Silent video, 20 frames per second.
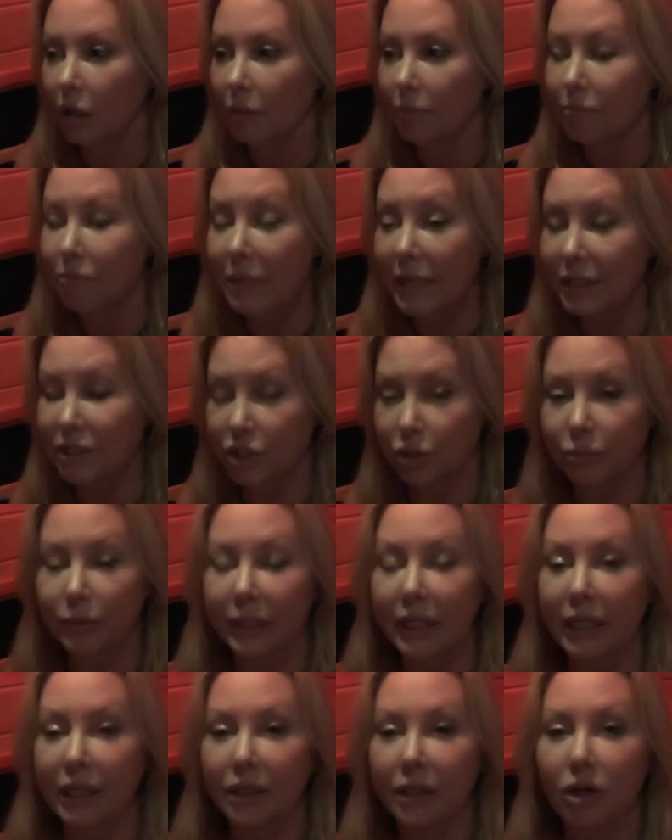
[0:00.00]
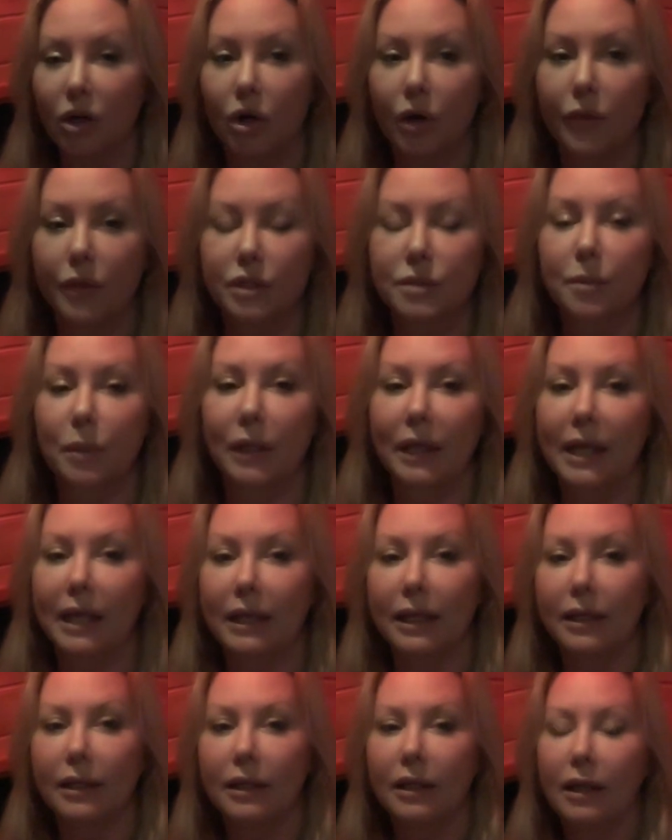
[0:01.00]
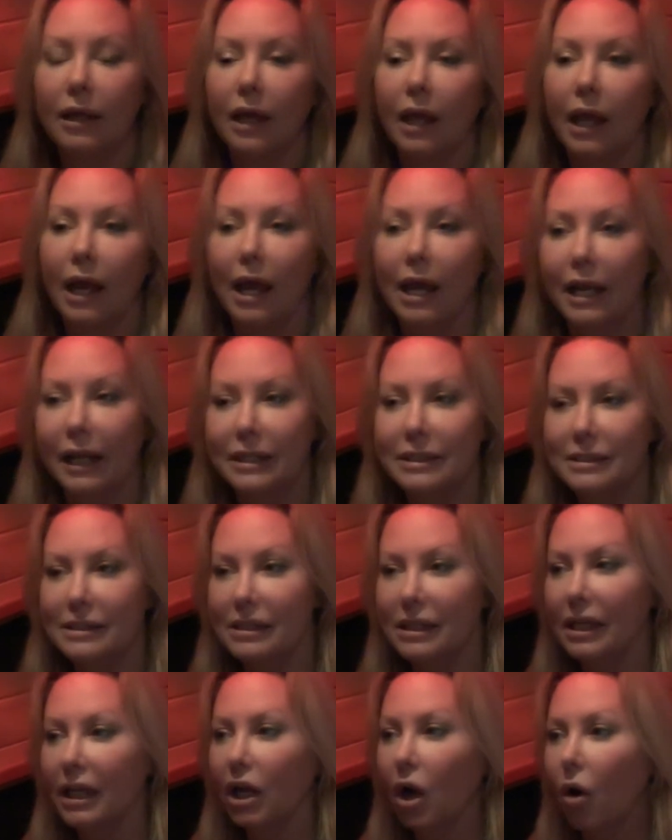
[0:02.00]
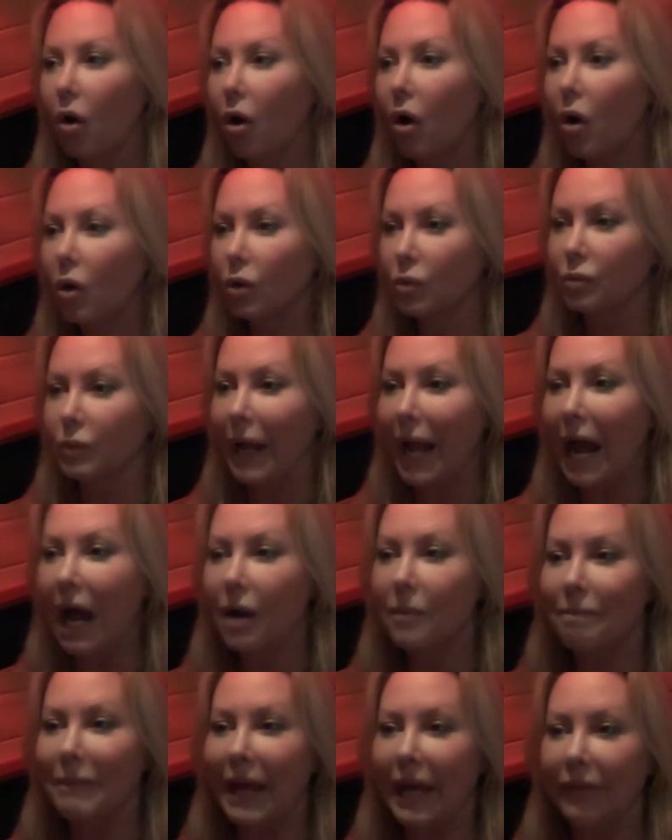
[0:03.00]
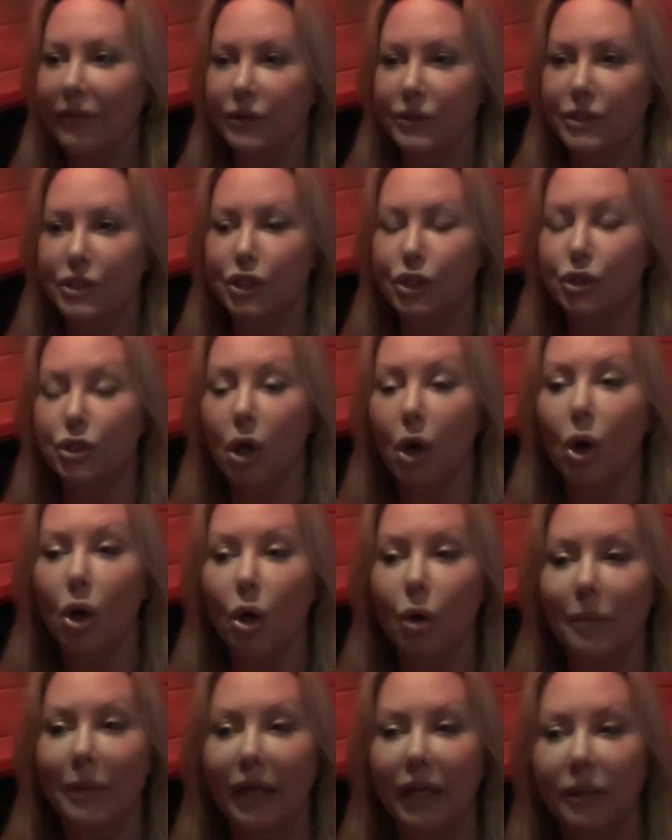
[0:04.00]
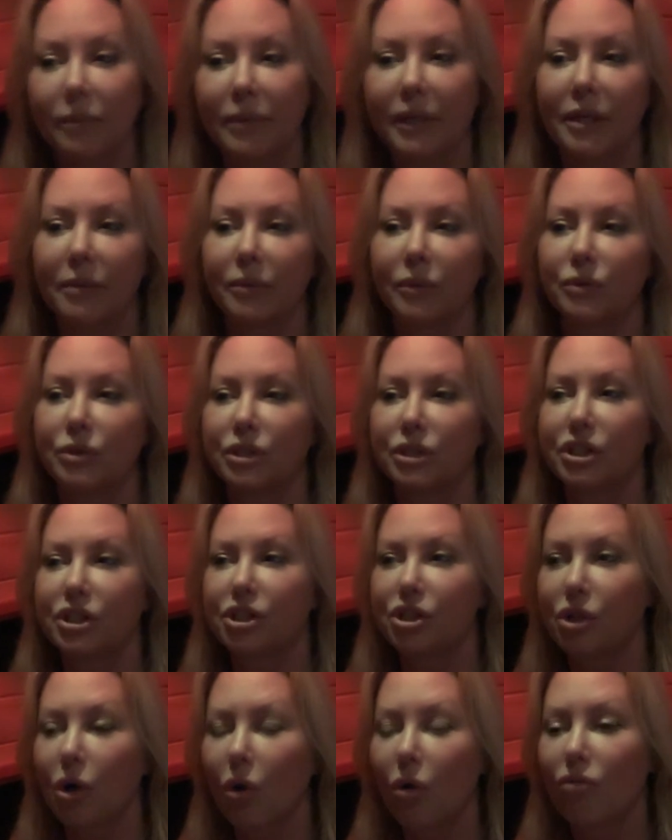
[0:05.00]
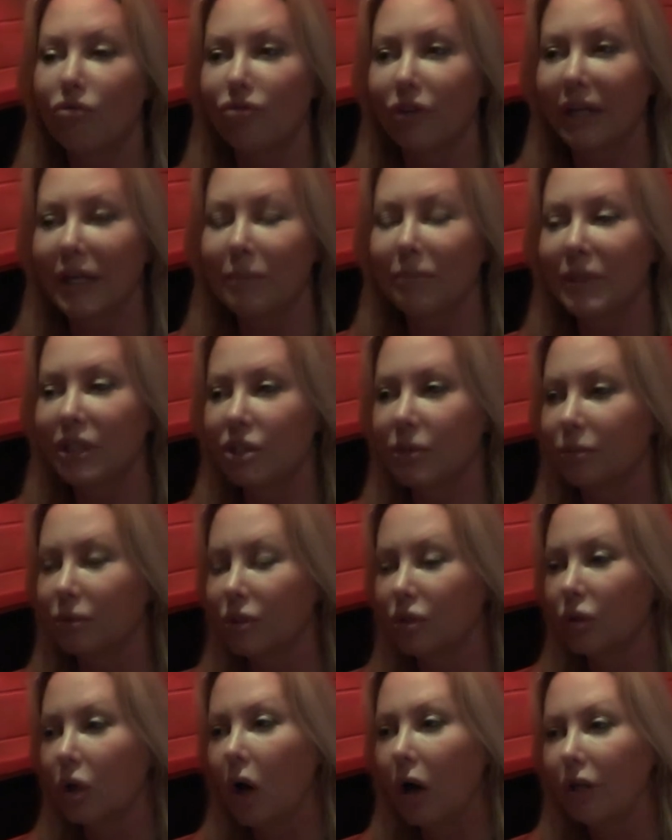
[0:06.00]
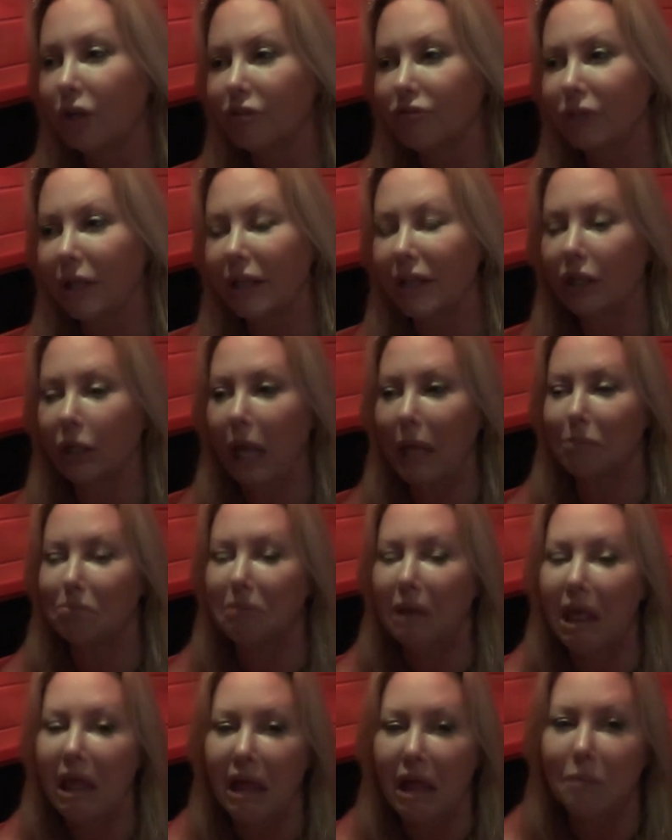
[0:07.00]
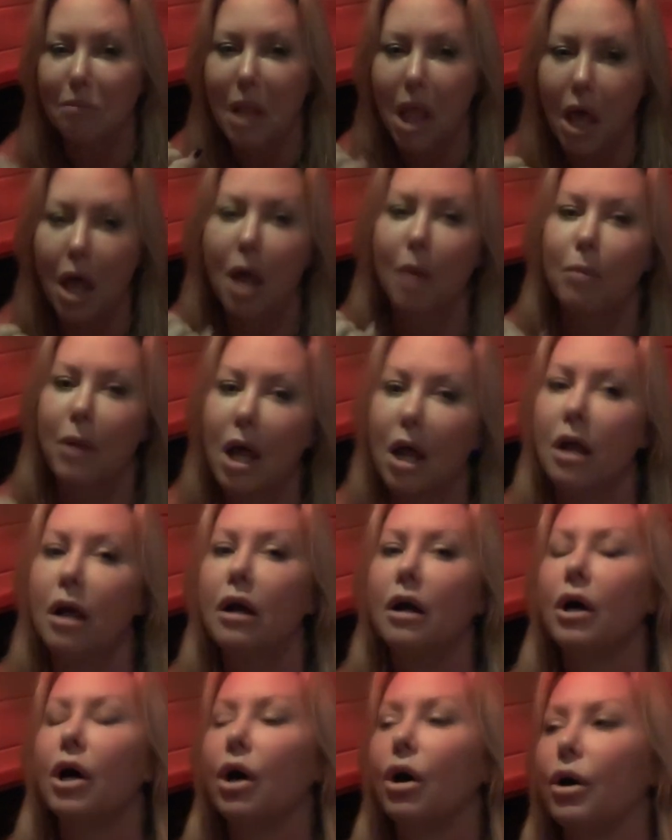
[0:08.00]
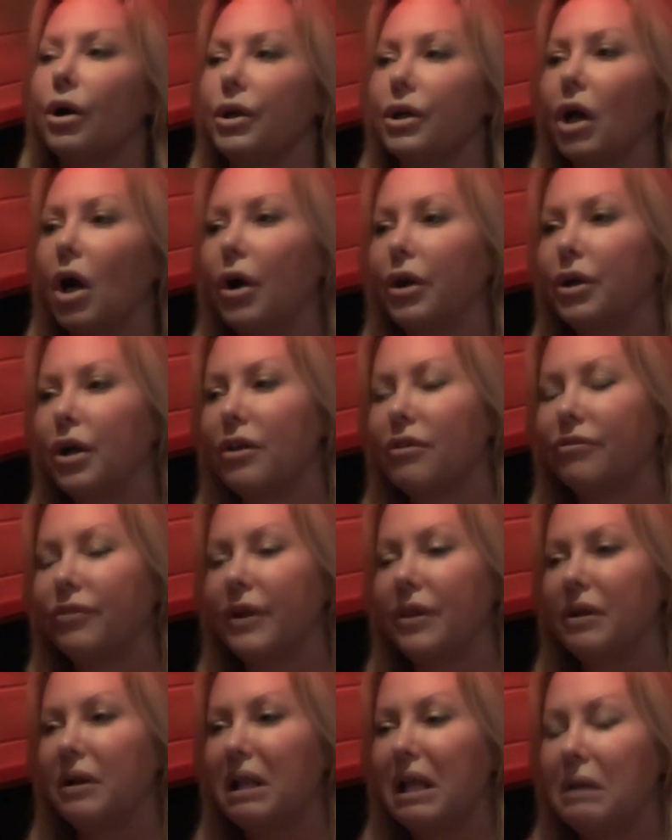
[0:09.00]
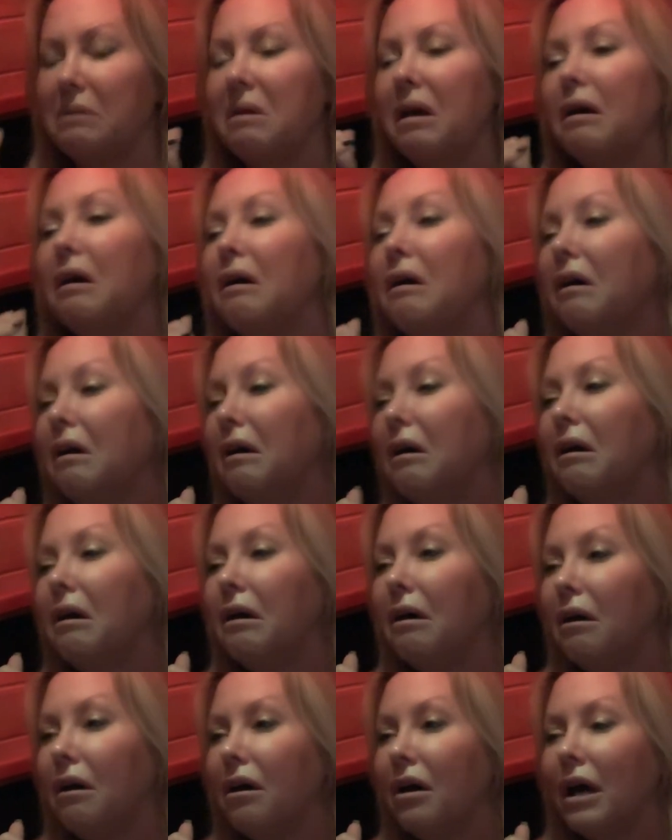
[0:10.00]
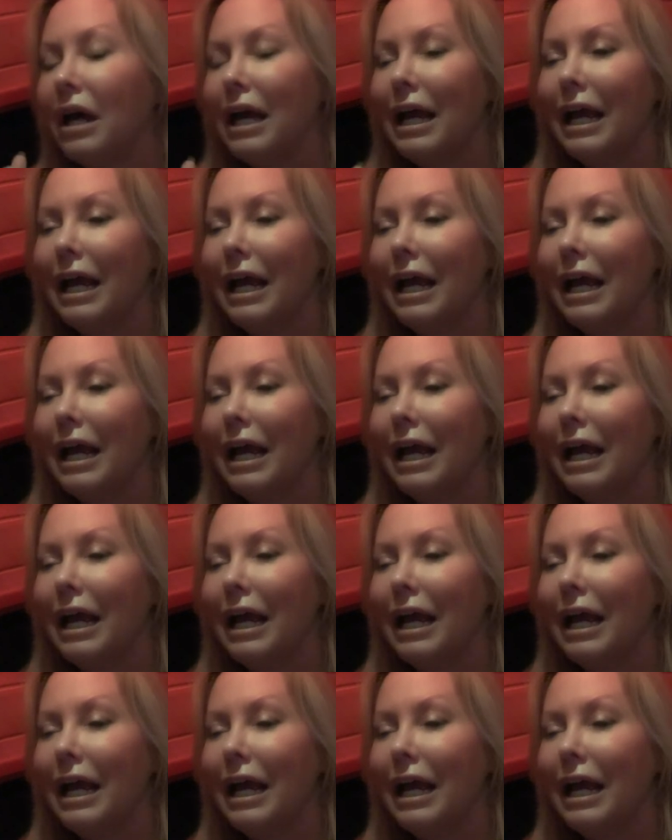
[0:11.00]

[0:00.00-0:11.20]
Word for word: misery on this planet. And I see it all around, man. There's so many people just so freaking miserable. You call your friend, they're like, blah, blah, blah. Or you call your other friend, they're like, ah.